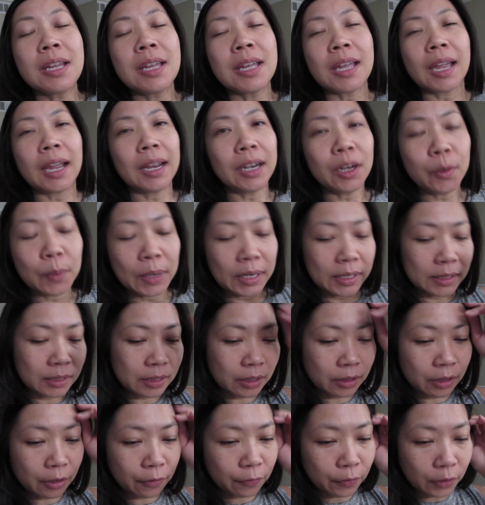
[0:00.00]
Anyways,
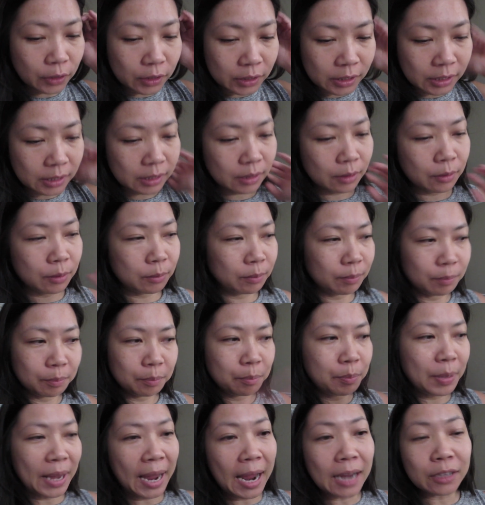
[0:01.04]
the first
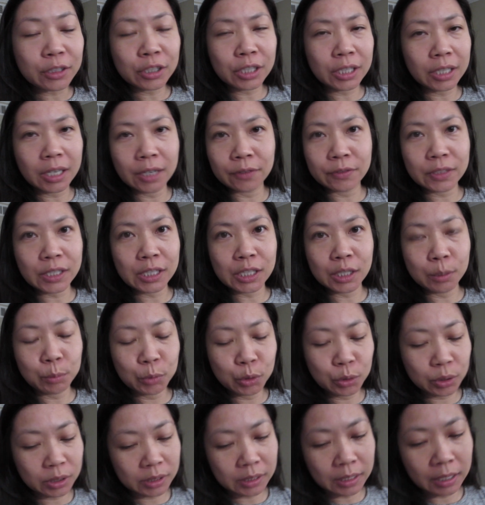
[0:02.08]
batch of
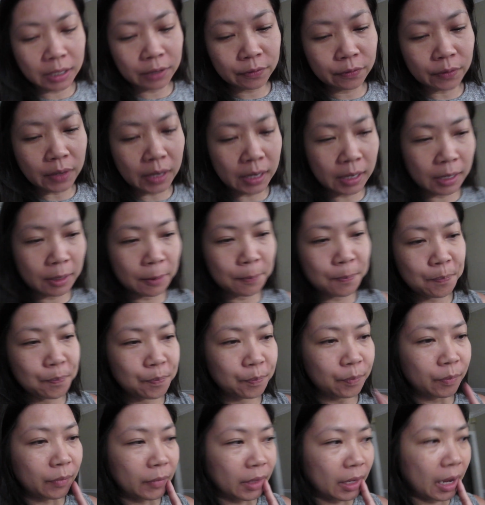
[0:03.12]
Temu stuff,
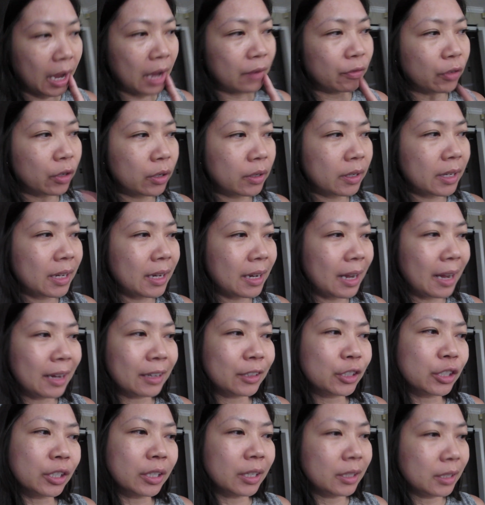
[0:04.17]
um, I've already, I
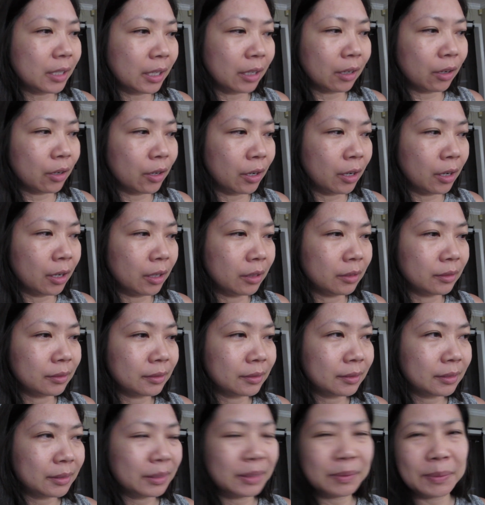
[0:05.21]
should have done a haul
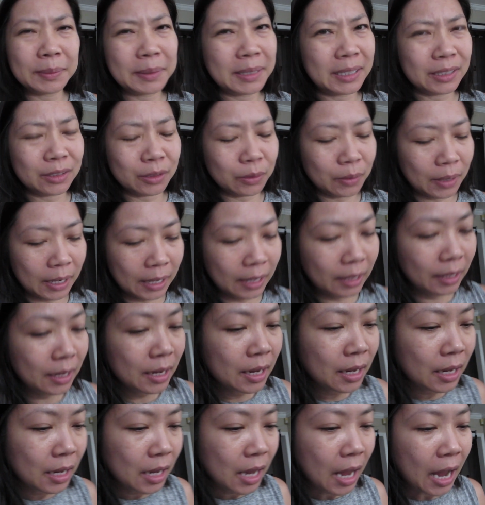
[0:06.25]
but it's okay.
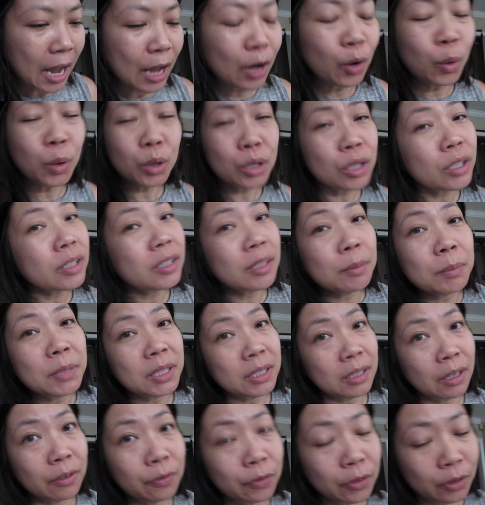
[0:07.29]
I ordered some
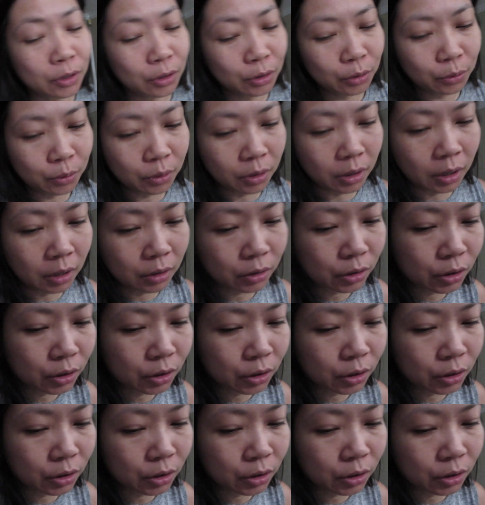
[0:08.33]
stuff for the new car.